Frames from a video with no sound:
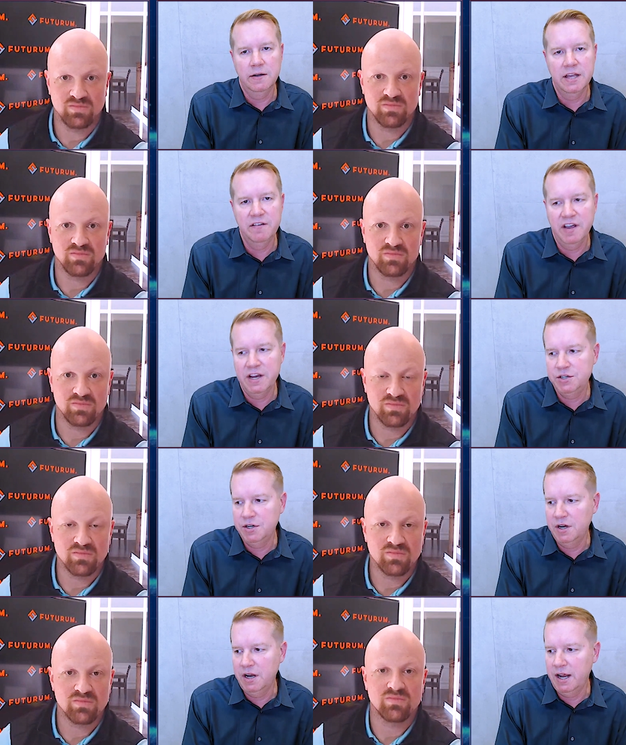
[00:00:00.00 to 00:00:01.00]
Speaker 1: know
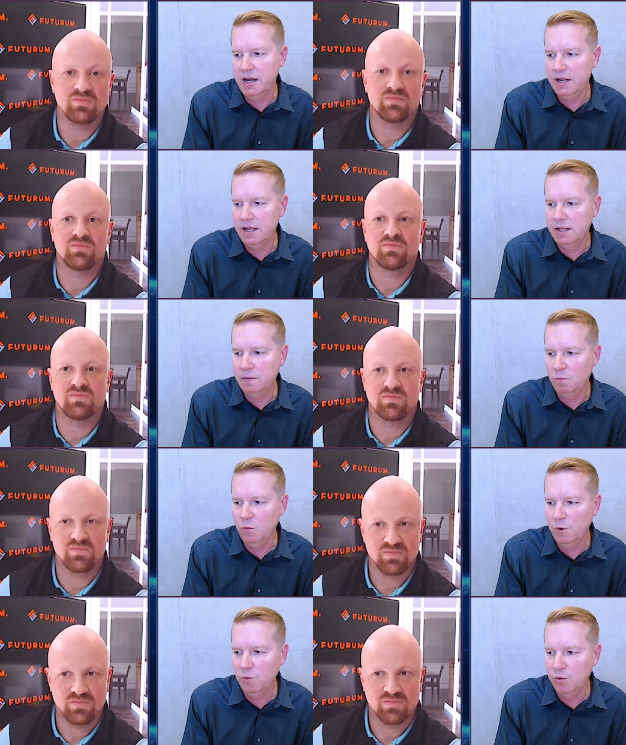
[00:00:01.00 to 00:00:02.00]
innovation, and
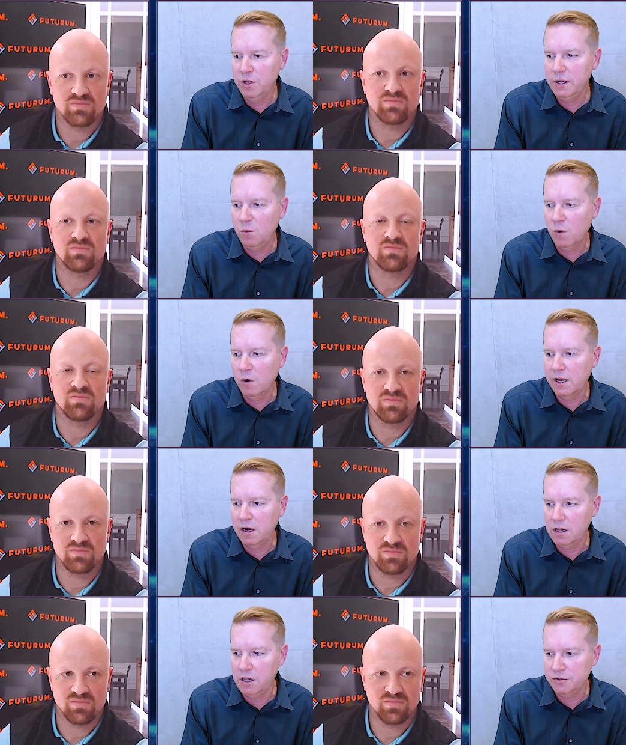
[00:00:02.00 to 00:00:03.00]
we're really
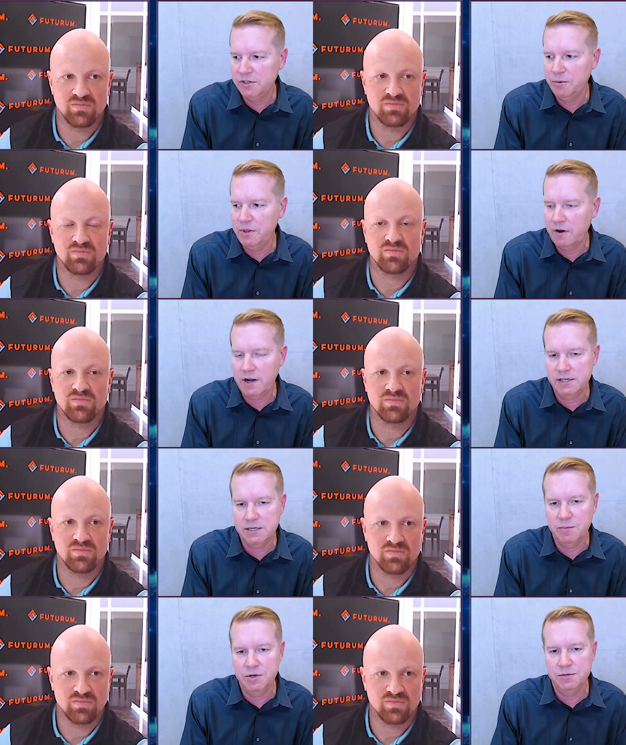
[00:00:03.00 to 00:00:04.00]
working closely with our
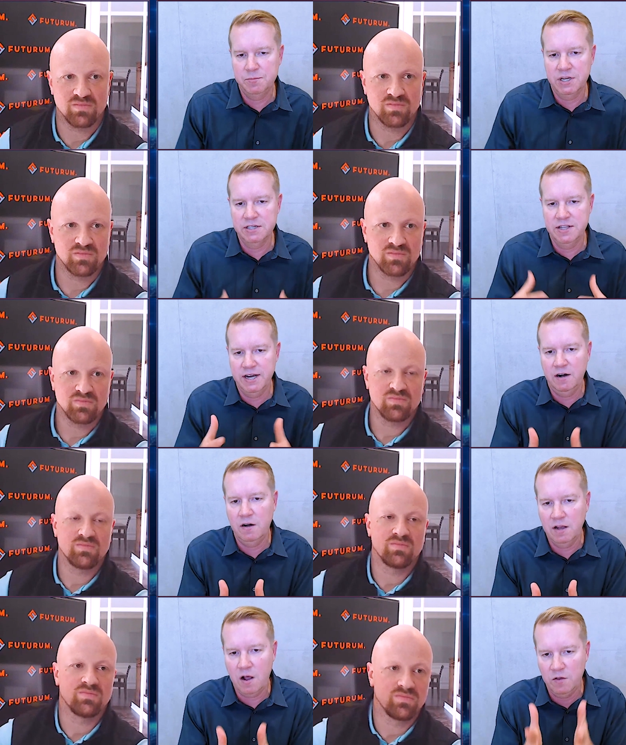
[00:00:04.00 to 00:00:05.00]
customers because
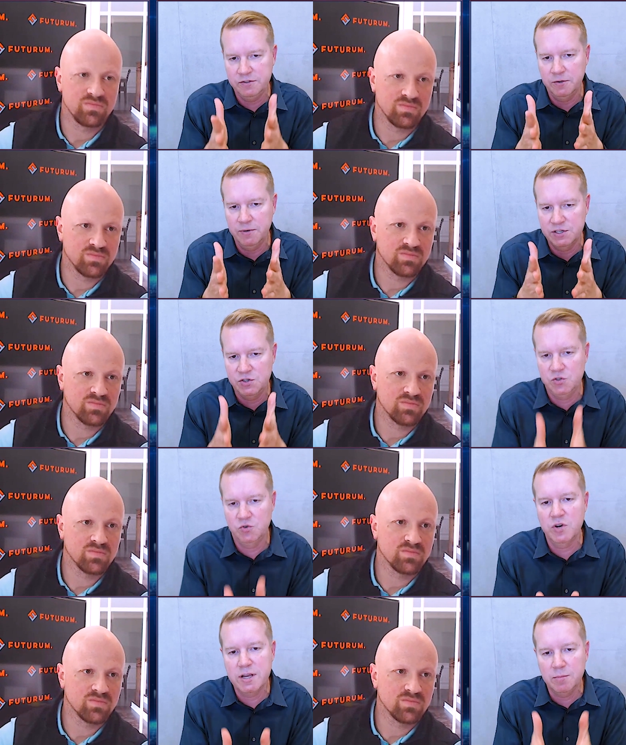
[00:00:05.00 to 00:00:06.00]
they're also
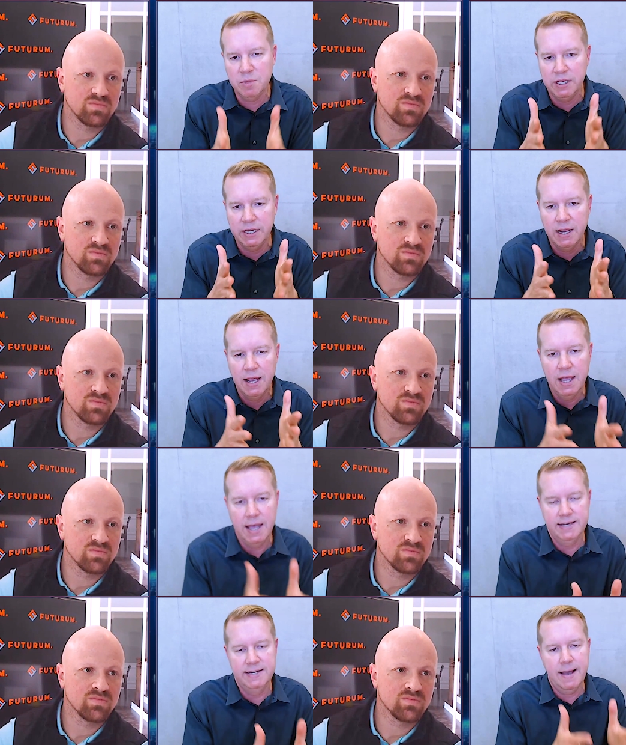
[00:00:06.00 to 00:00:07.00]
extremely
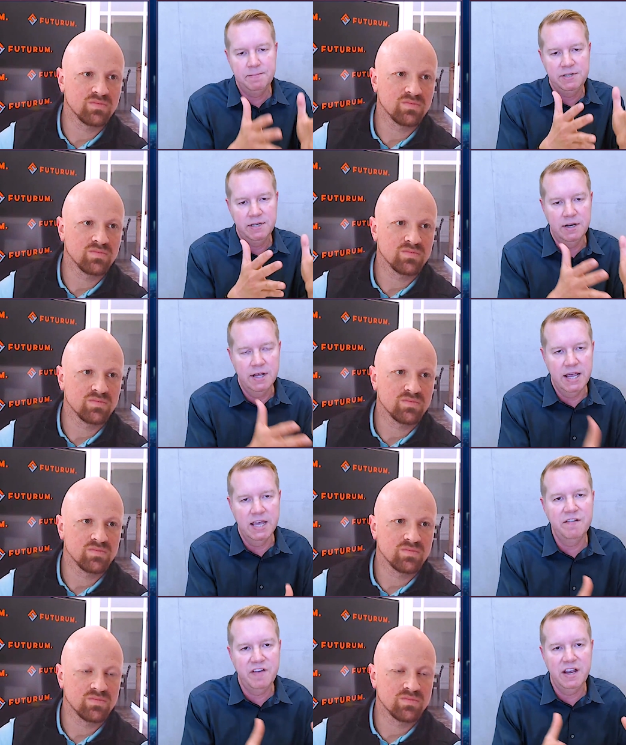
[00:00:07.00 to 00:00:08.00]
adept, and
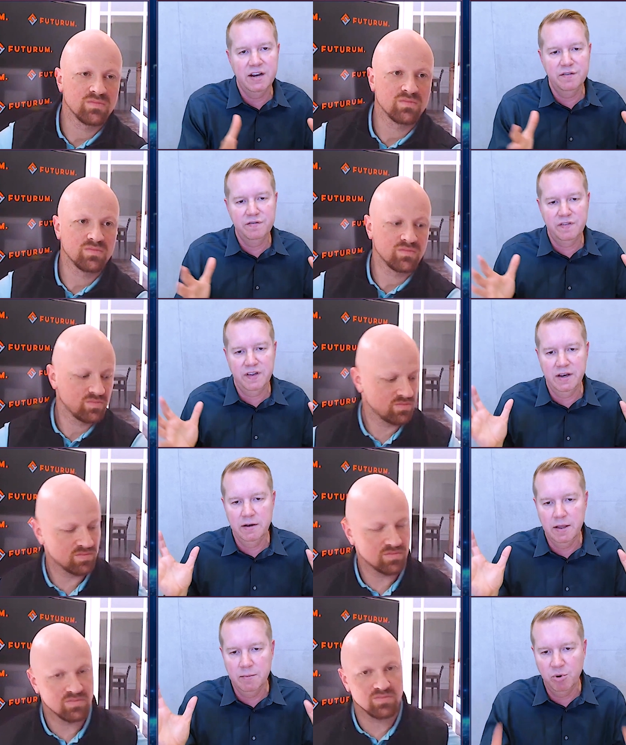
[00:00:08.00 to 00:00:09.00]
innovative,
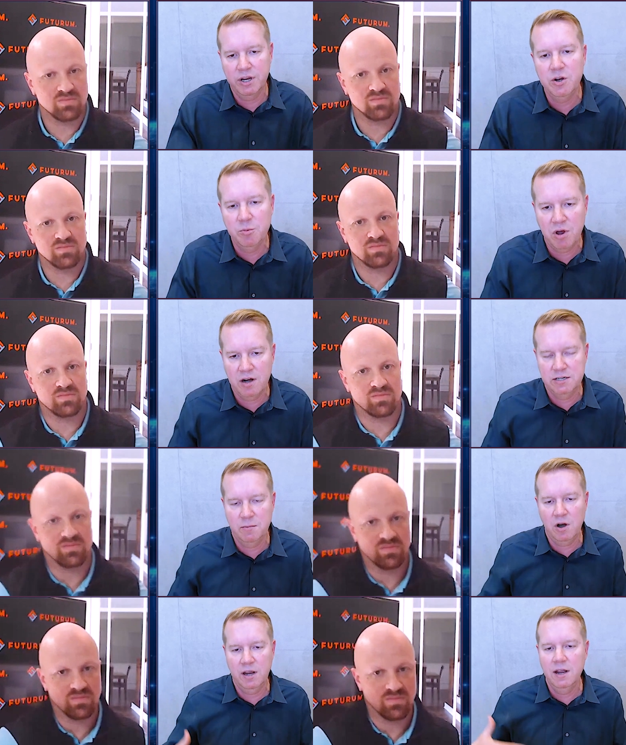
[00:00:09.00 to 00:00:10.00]
and, and bringing new products
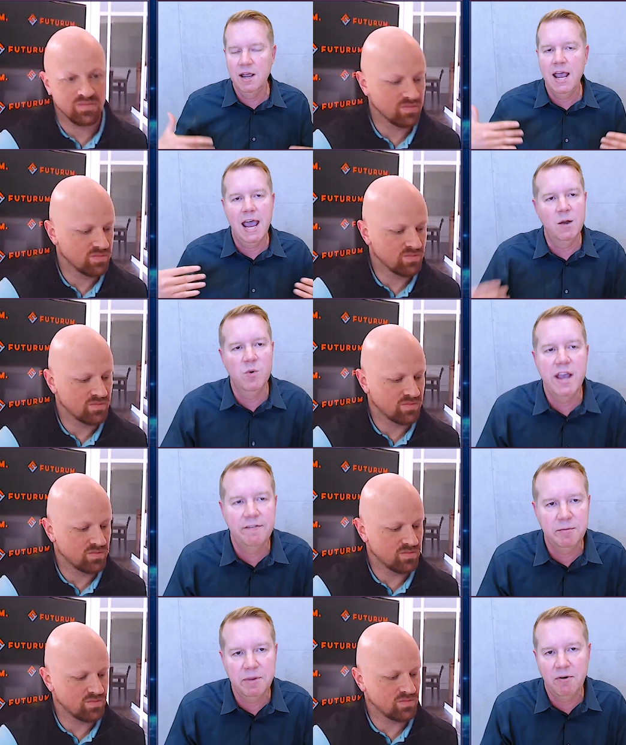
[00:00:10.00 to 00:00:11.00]
to market, and we
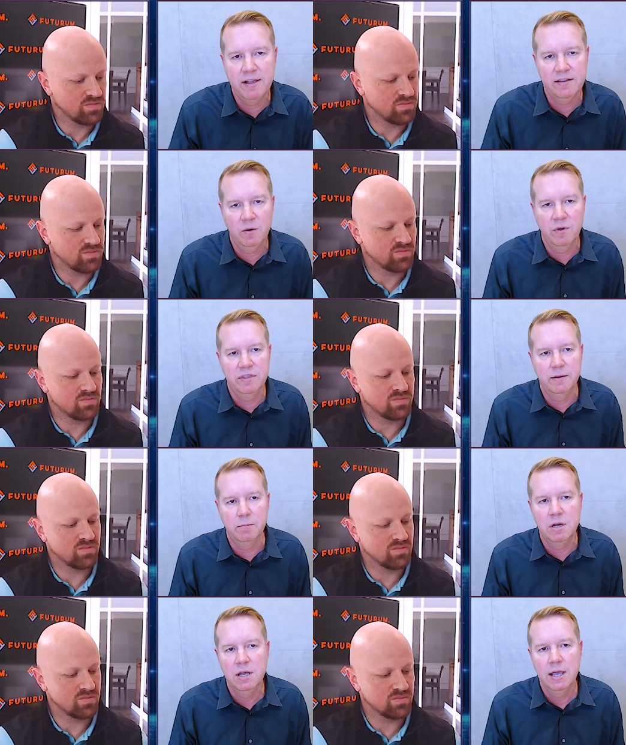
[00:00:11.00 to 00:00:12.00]
have to be right there with
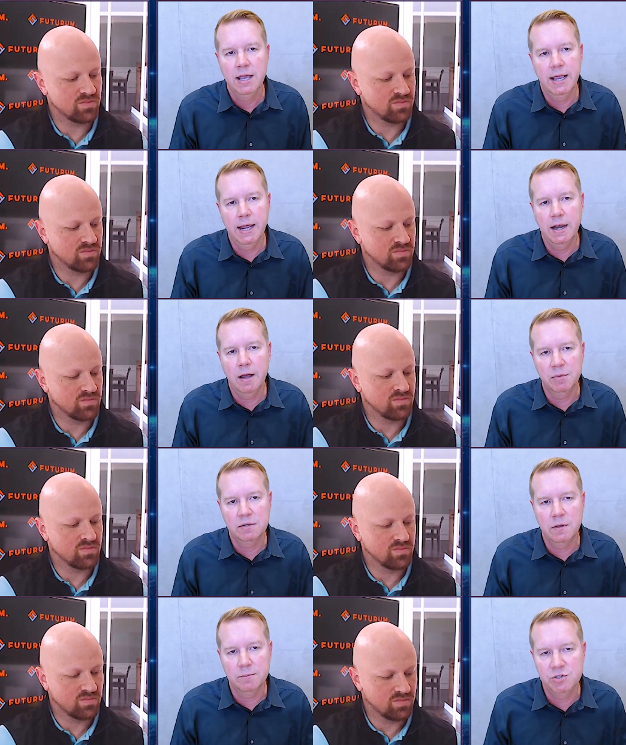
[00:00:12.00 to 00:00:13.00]
them. And
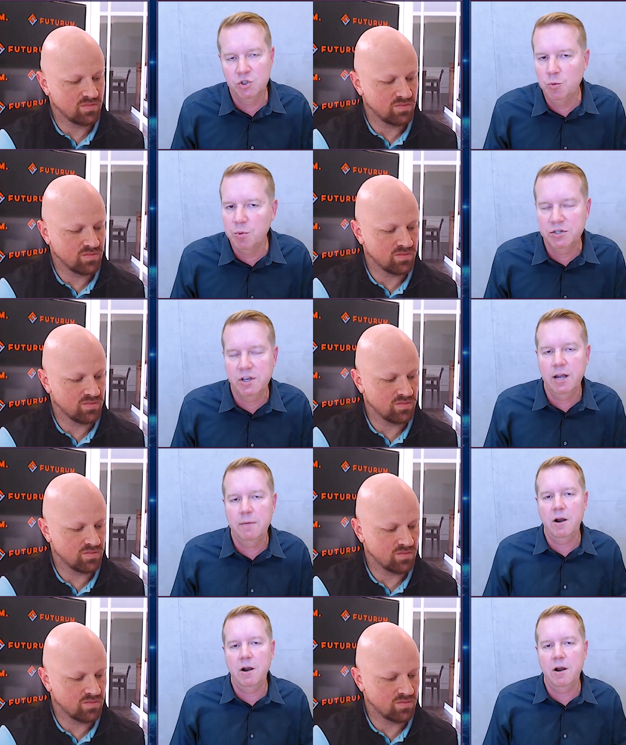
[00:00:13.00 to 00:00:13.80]
I'm, I'm super excited